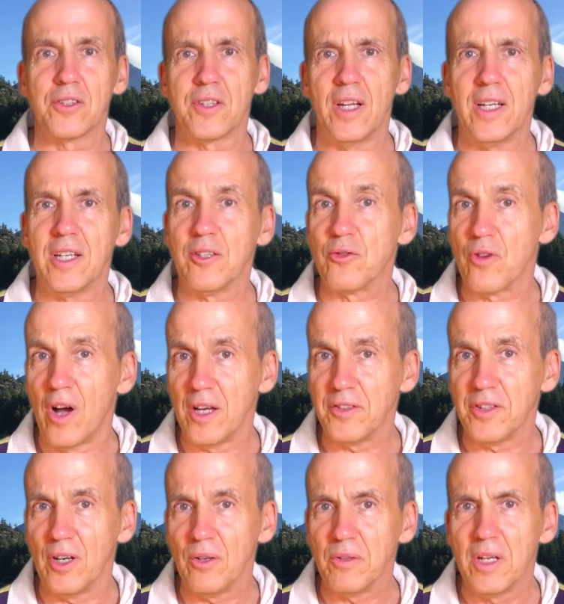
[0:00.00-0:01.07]
like it dries
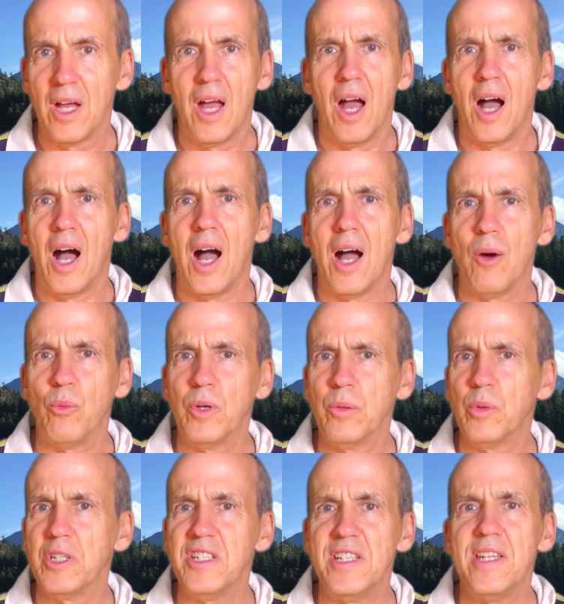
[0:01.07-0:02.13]
out, we
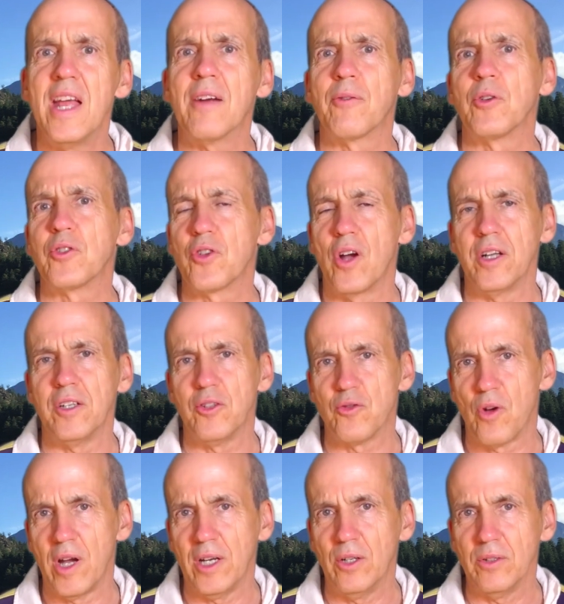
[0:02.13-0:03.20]
would never try to
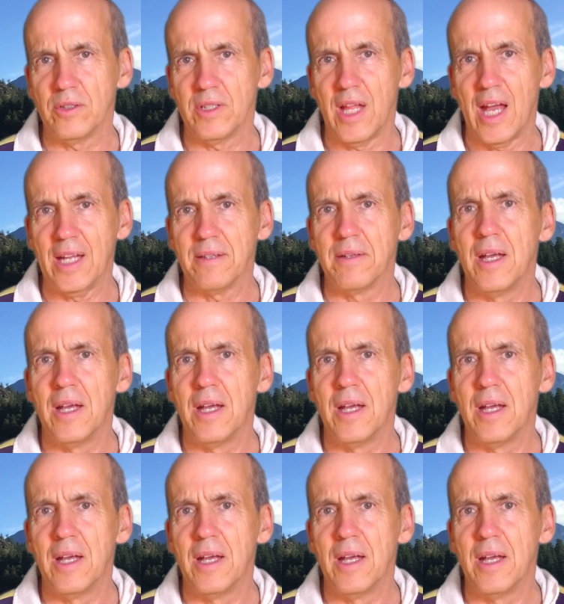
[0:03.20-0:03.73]
dry out in that.